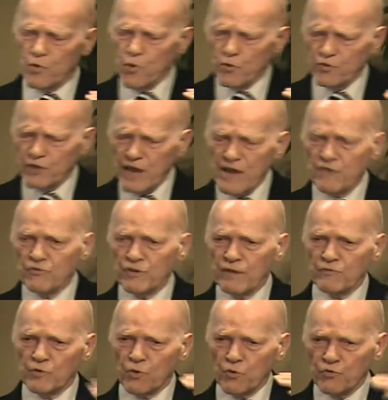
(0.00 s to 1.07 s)
quotation
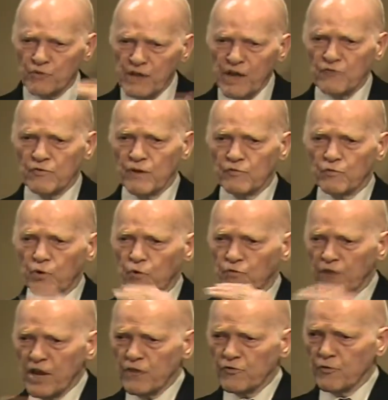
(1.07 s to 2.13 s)
after quotation after
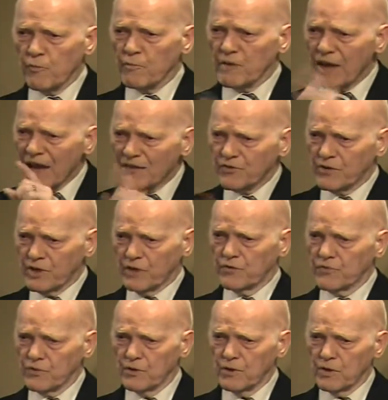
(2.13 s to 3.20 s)
quotation from
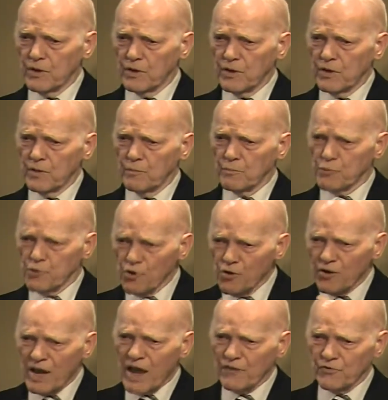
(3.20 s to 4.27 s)
Gnostics,
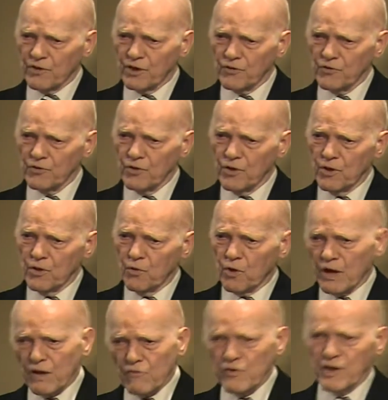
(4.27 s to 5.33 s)
pure Gnostics,
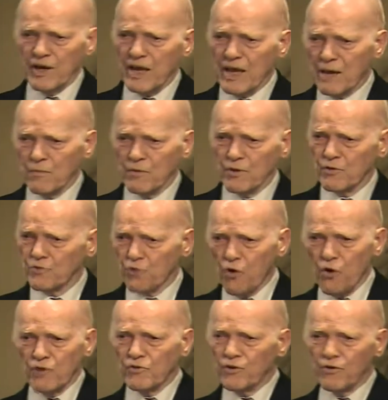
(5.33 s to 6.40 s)
whatever their name, whether it's
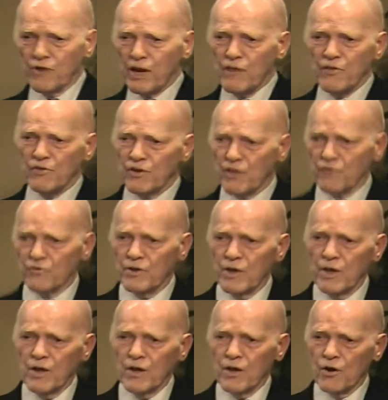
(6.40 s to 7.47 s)
Origen or any of these others,
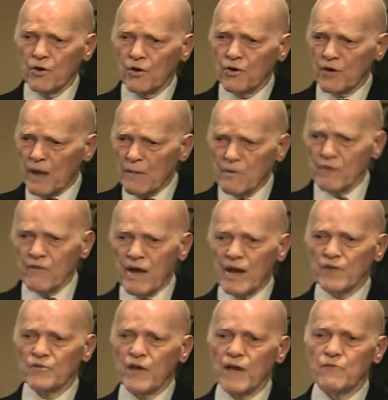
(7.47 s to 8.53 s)
or Clement of
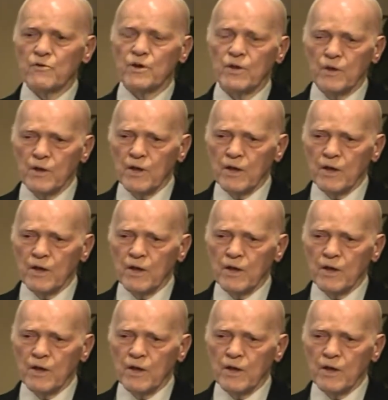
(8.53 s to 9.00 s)
Alexandria,